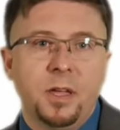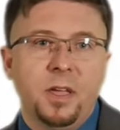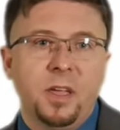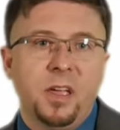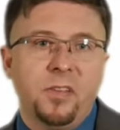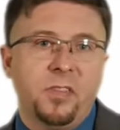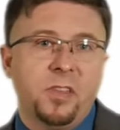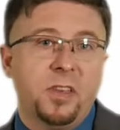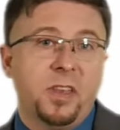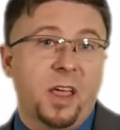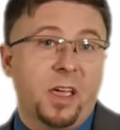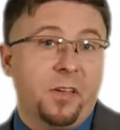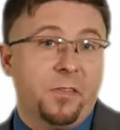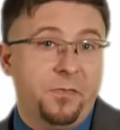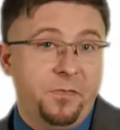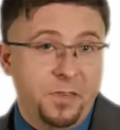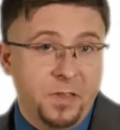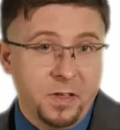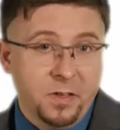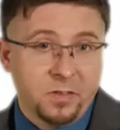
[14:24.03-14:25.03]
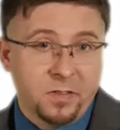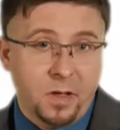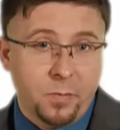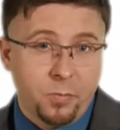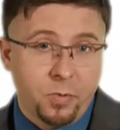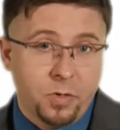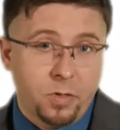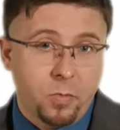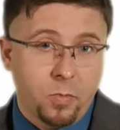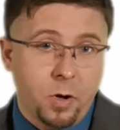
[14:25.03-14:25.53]
If the deck fills up
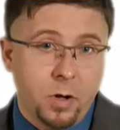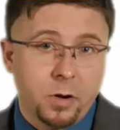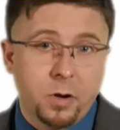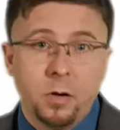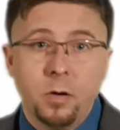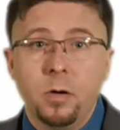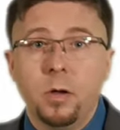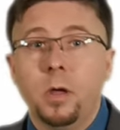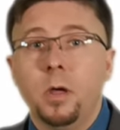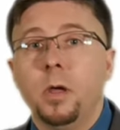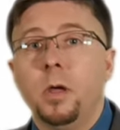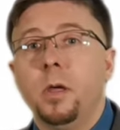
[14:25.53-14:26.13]
with water,